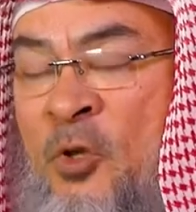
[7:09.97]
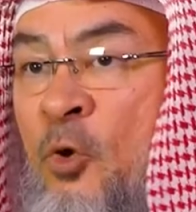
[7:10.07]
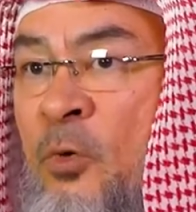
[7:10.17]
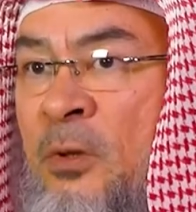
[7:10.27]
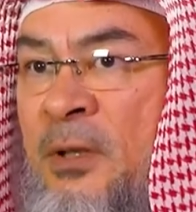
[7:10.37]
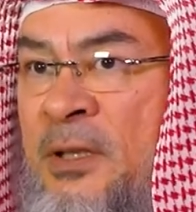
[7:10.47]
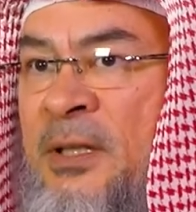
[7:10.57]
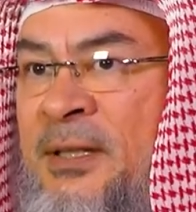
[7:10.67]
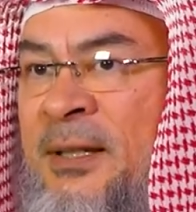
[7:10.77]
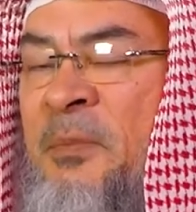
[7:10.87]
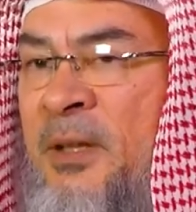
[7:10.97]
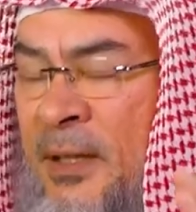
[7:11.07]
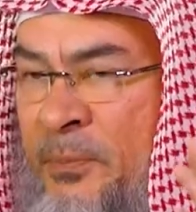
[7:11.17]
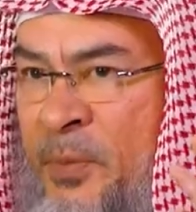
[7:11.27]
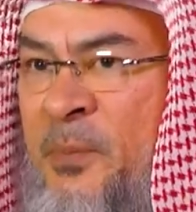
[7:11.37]
So this is
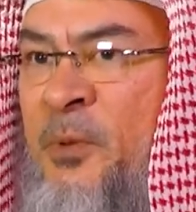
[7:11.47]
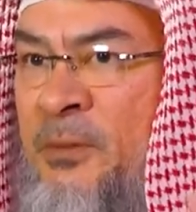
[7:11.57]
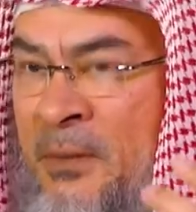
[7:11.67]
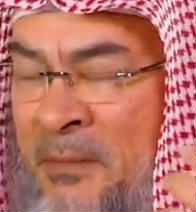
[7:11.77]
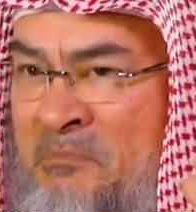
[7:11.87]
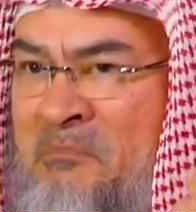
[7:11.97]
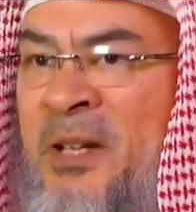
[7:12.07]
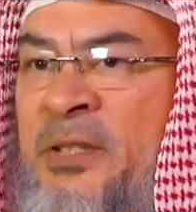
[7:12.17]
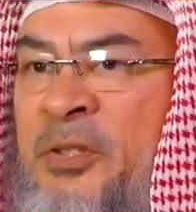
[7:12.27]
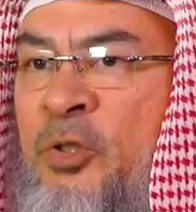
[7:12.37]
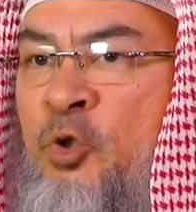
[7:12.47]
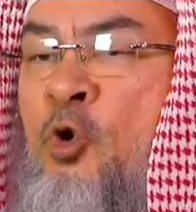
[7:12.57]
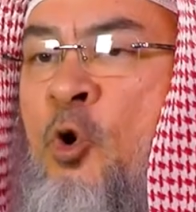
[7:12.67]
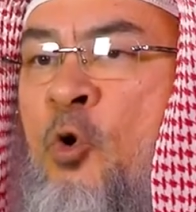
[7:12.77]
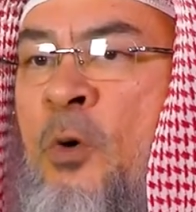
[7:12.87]
something that people
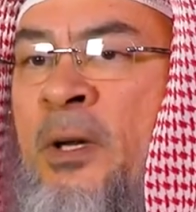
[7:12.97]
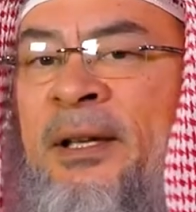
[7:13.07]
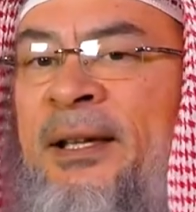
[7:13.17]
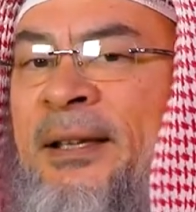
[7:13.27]
must know.